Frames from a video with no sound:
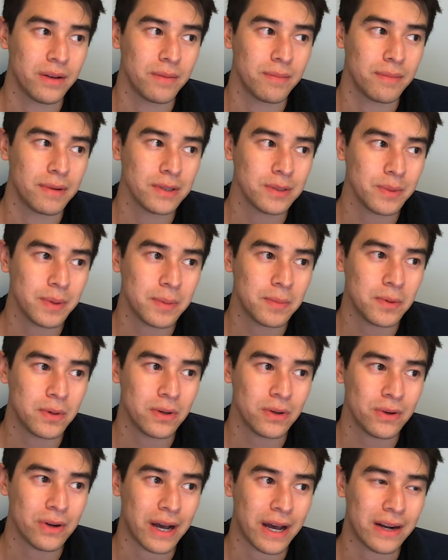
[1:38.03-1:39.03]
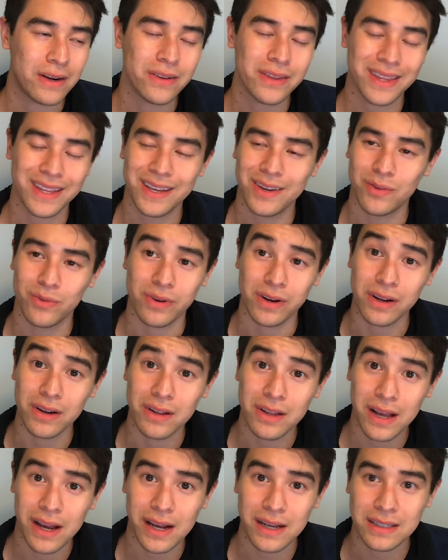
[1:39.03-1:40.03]
most people, I don't think,
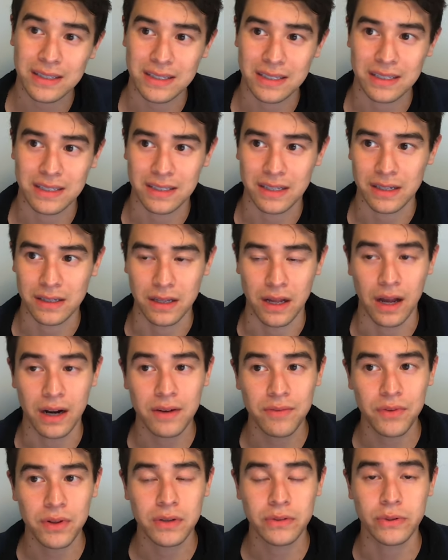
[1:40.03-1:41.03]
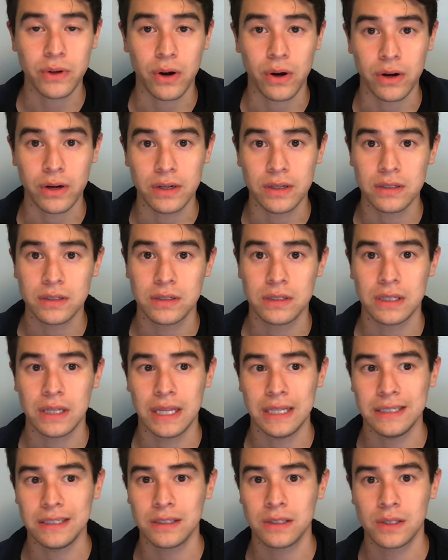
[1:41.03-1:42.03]
realize is a lot of those artists,
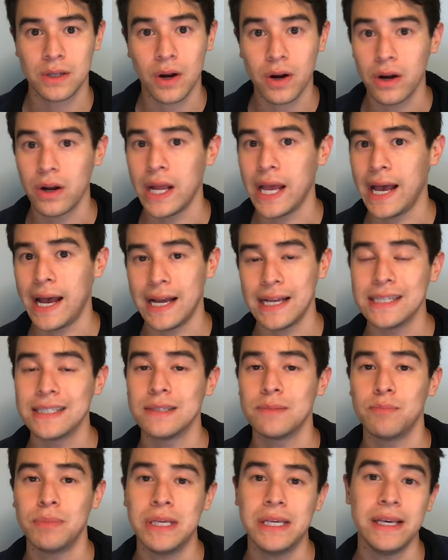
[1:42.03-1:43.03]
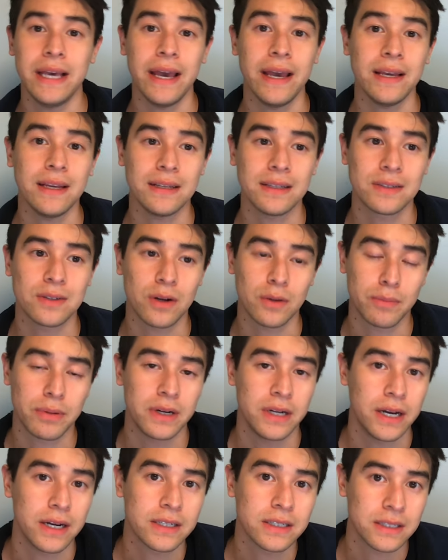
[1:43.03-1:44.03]
they start as PAs or
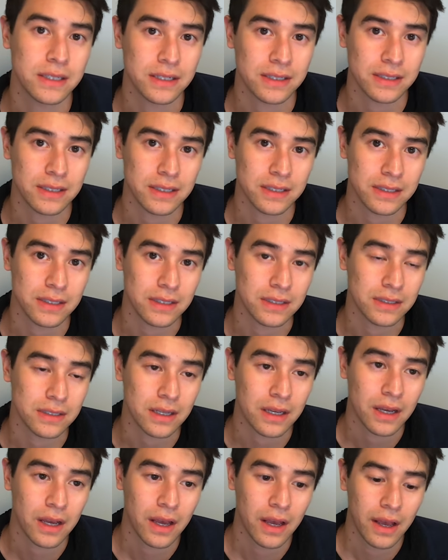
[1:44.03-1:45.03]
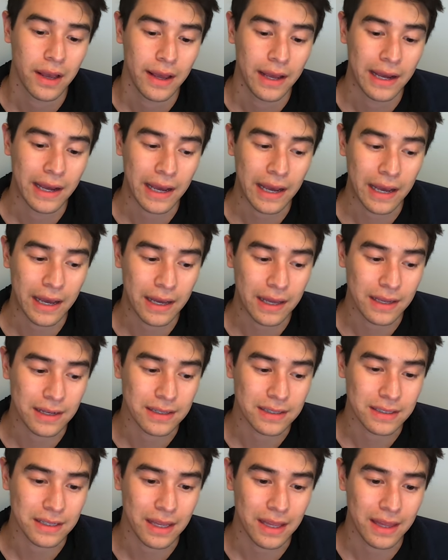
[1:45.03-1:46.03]
production assistants,
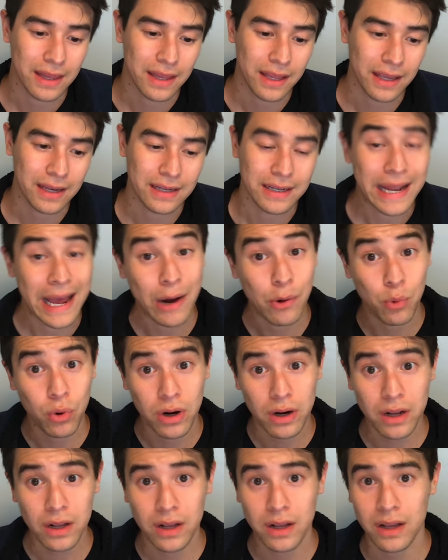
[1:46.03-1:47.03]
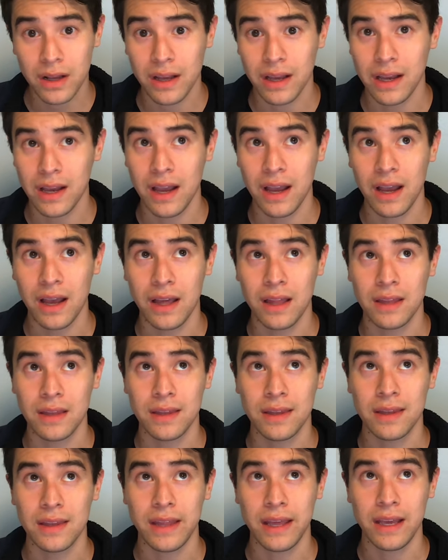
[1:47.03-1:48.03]
and they network
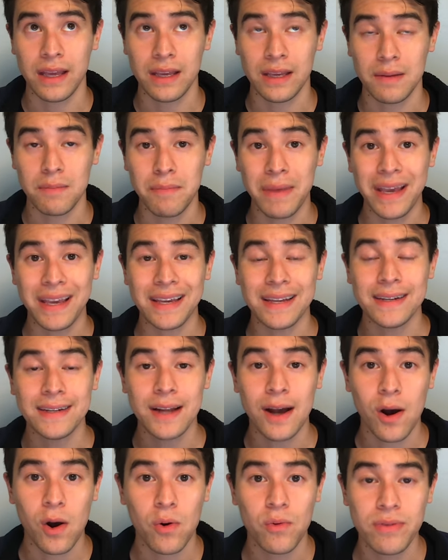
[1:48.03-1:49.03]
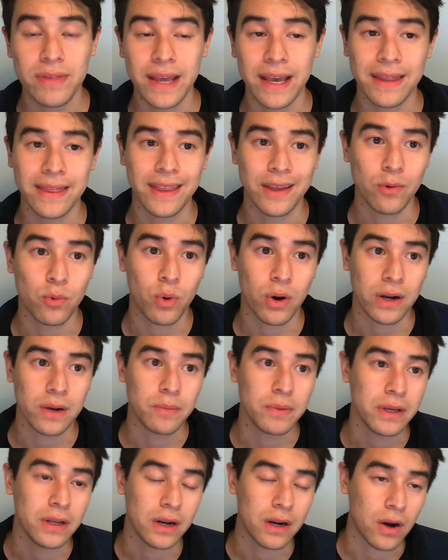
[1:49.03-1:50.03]
and they make it known that they want to
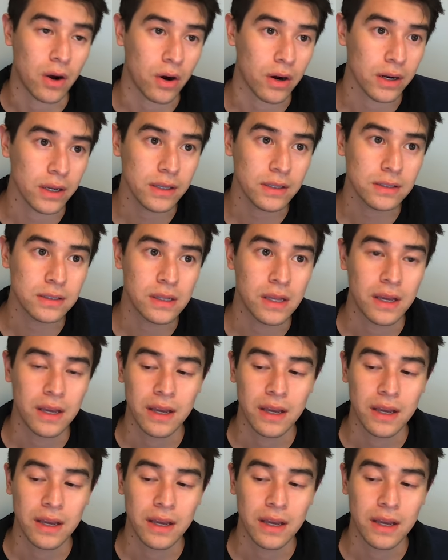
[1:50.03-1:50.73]
be an artist,